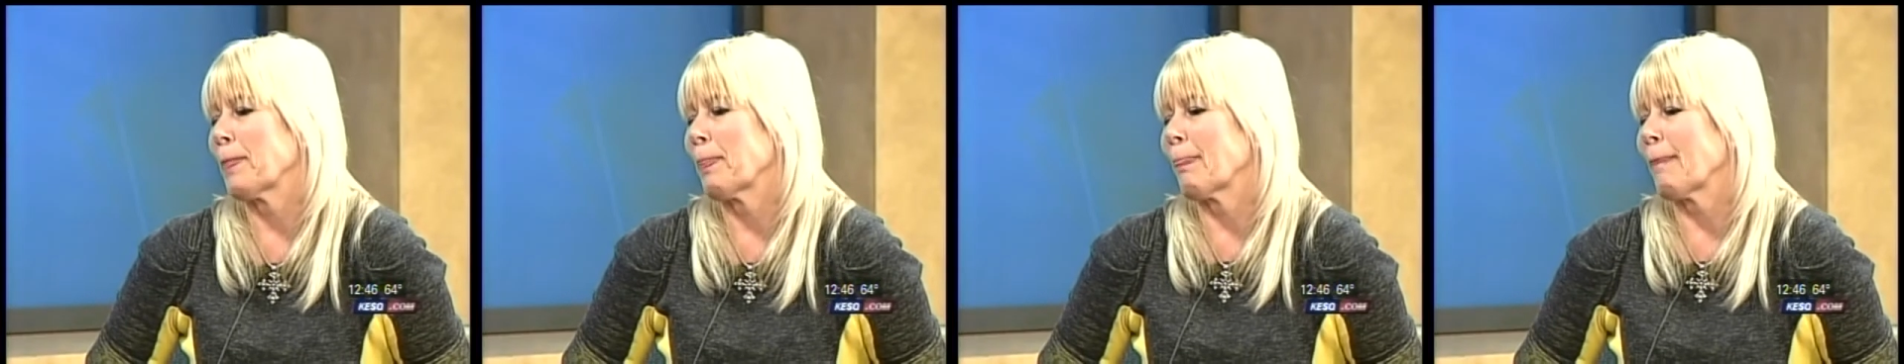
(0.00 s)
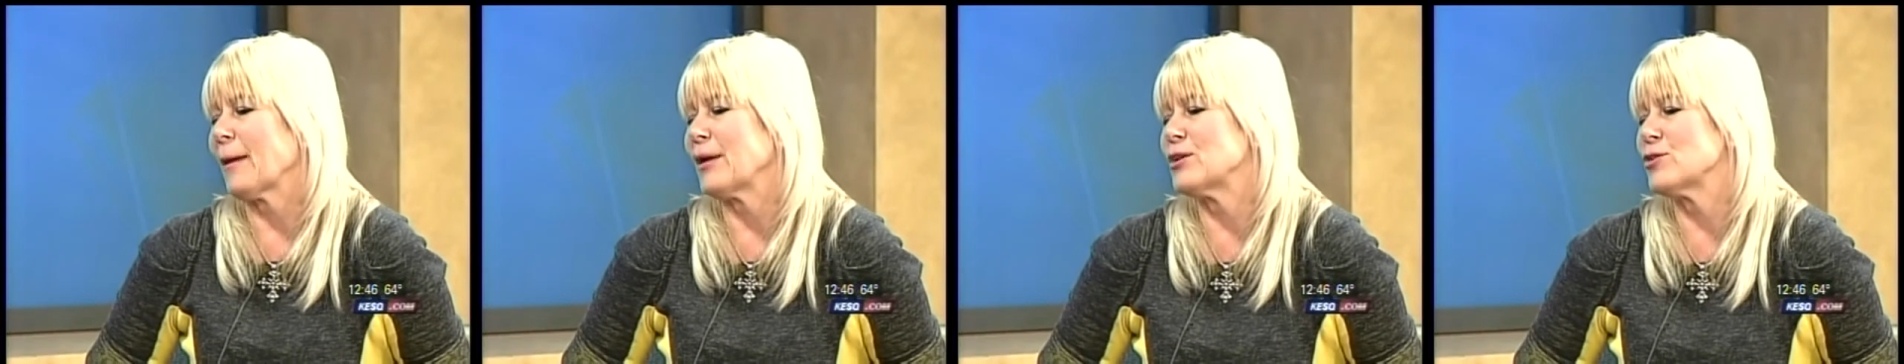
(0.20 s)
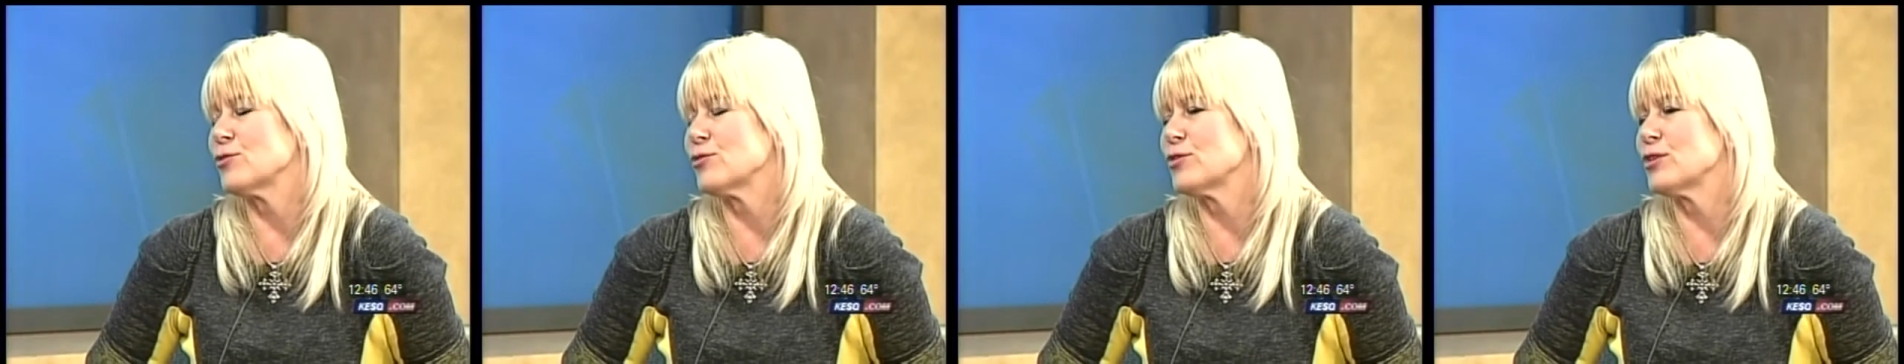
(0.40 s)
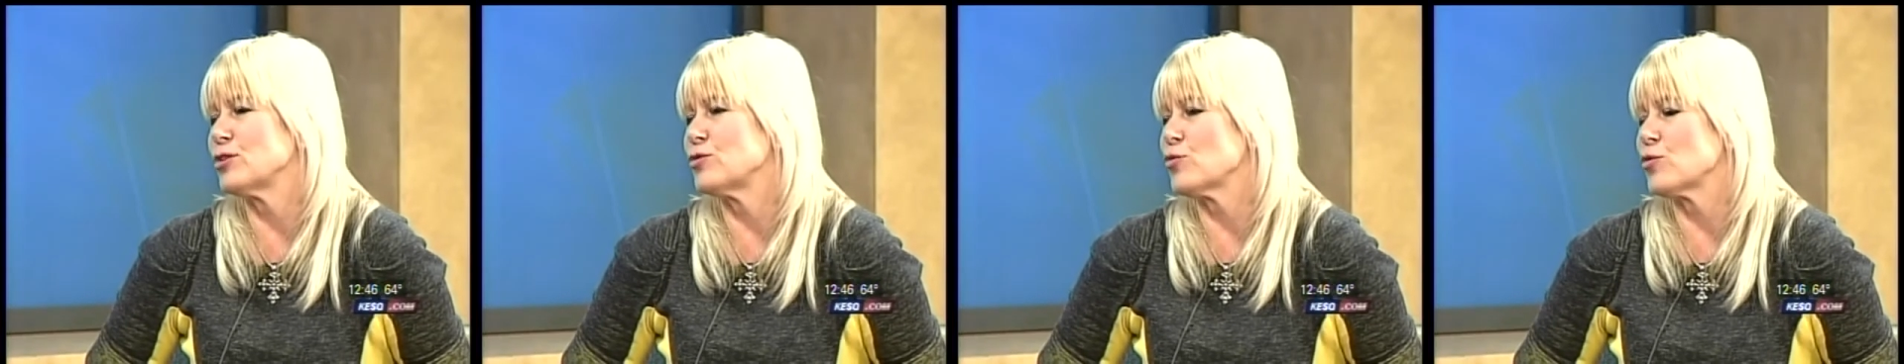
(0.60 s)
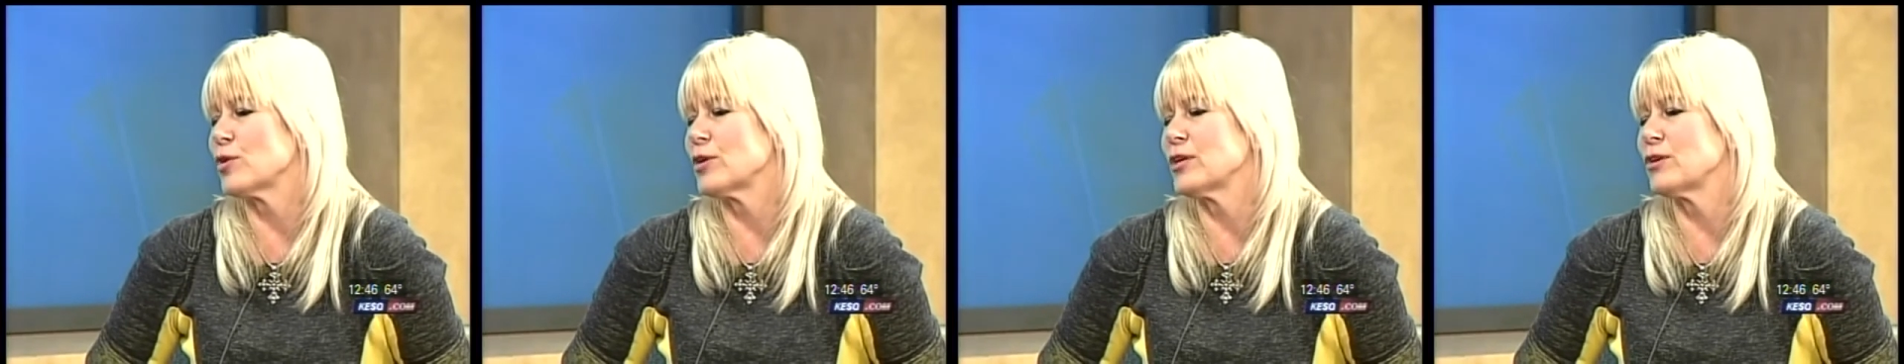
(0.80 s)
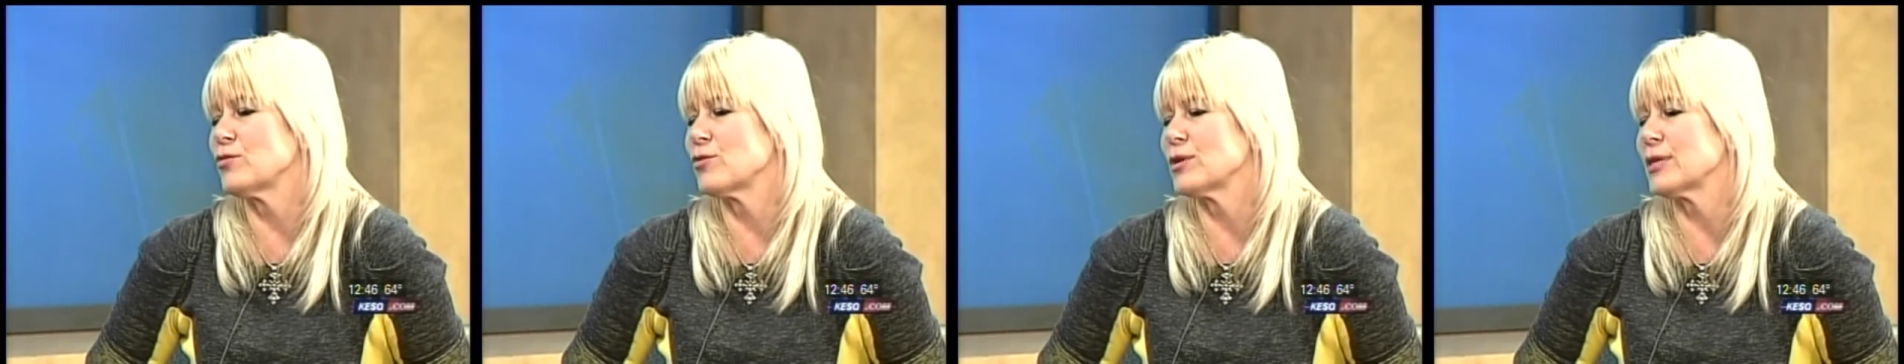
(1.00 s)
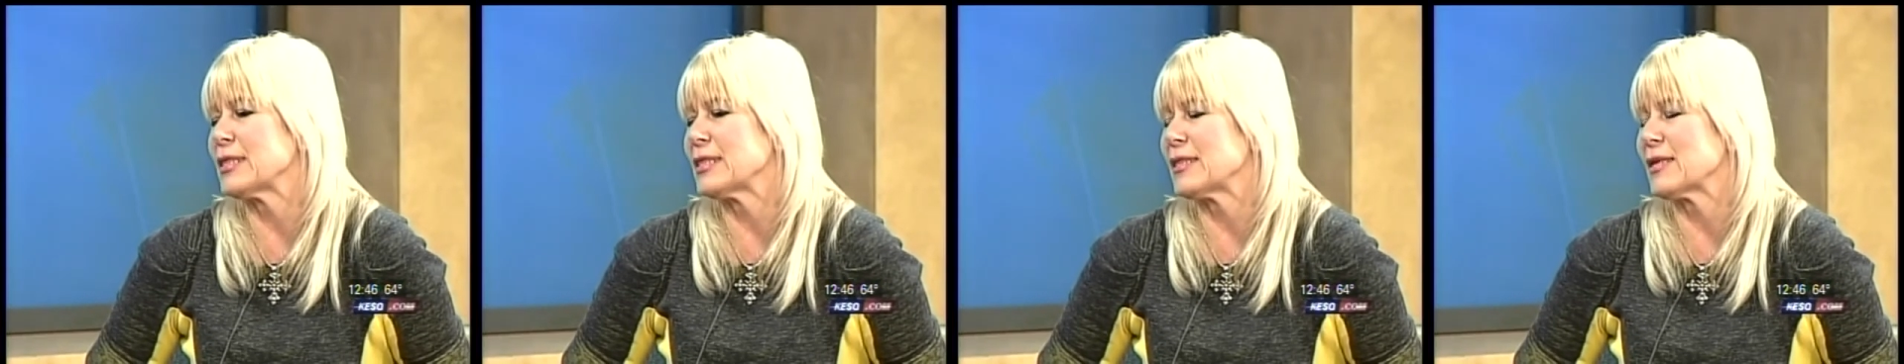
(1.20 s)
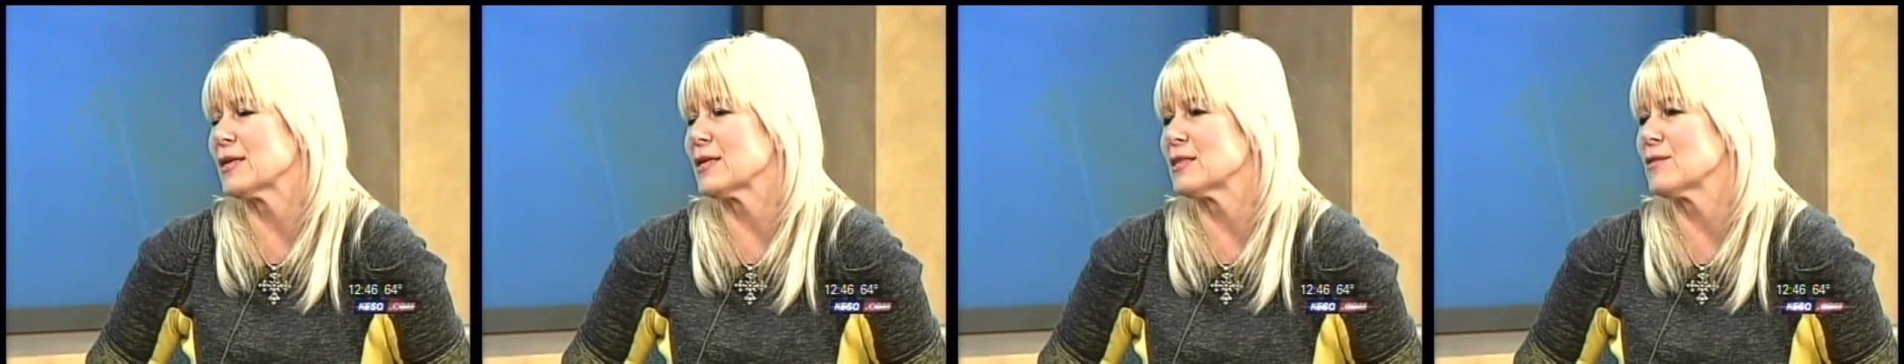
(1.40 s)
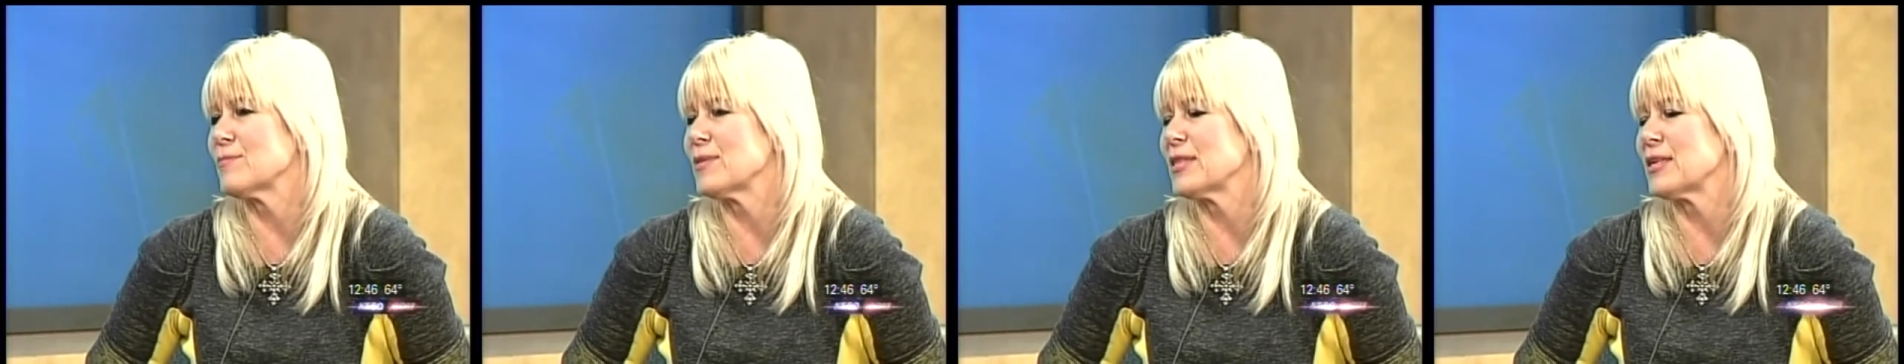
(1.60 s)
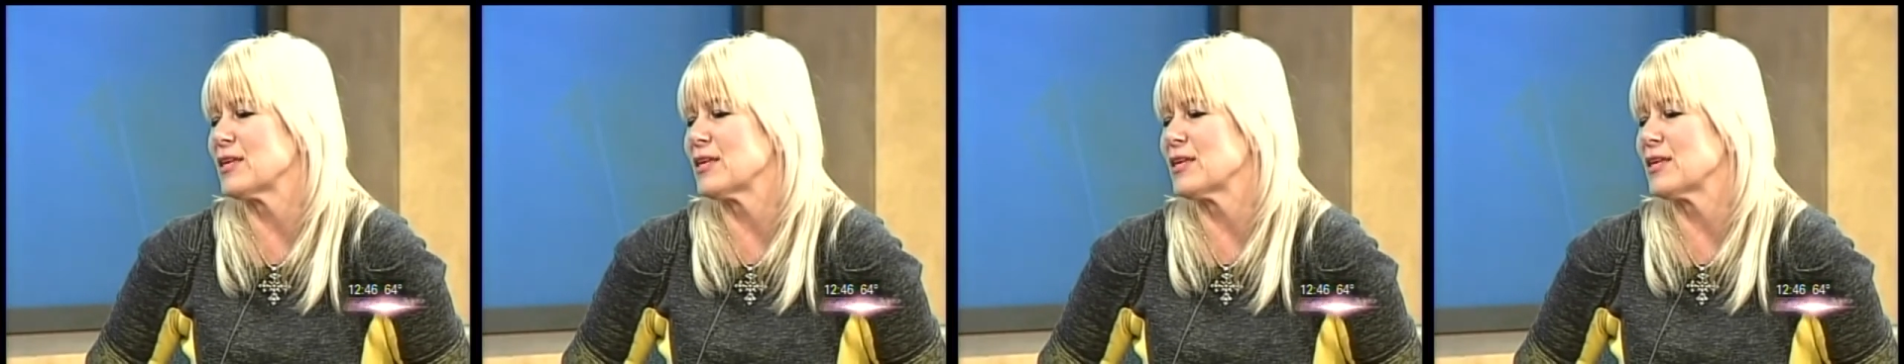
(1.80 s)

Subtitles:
you know, the door-to-door salesman